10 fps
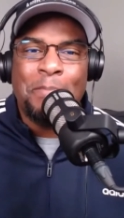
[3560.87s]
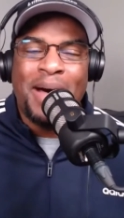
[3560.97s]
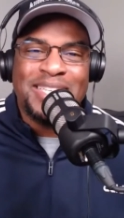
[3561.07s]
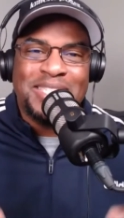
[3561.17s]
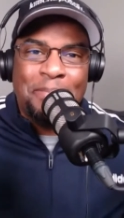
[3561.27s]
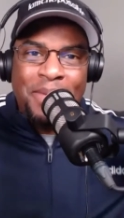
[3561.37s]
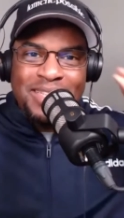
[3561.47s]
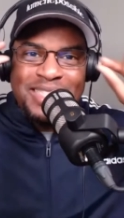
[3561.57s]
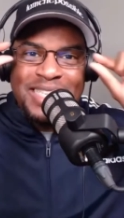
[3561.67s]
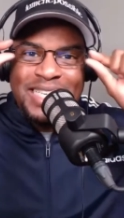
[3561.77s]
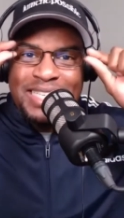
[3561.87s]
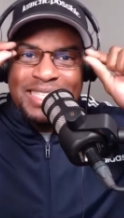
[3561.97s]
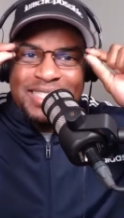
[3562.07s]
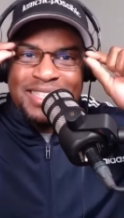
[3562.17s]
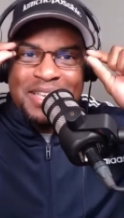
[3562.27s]

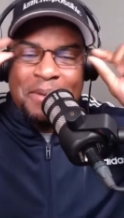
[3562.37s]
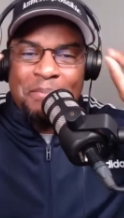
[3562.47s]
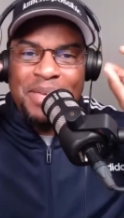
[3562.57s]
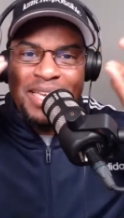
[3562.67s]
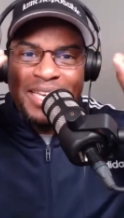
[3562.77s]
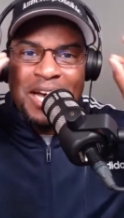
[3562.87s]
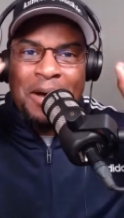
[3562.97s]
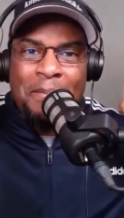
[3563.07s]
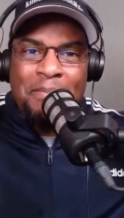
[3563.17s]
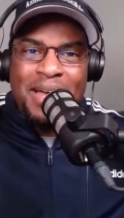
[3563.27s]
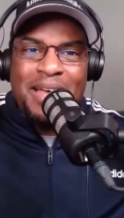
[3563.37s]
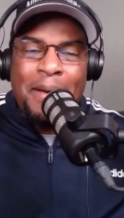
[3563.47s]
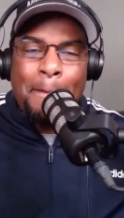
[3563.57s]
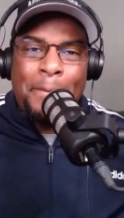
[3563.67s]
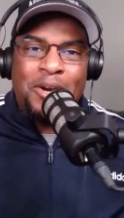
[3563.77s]
possibilities become
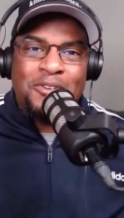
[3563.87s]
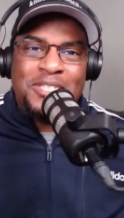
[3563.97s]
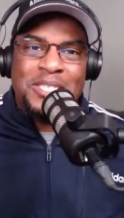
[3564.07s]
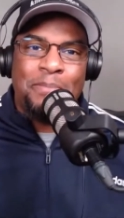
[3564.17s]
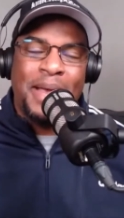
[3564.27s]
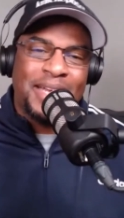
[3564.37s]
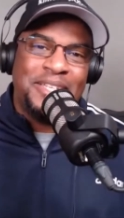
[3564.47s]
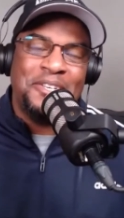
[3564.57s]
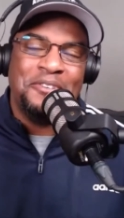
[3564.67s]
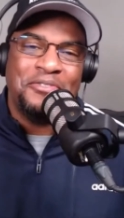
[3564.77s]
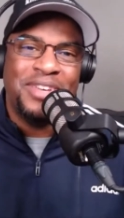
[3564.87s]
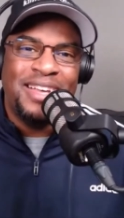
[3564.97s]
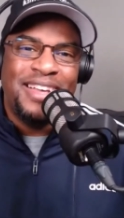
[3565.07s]
perspective.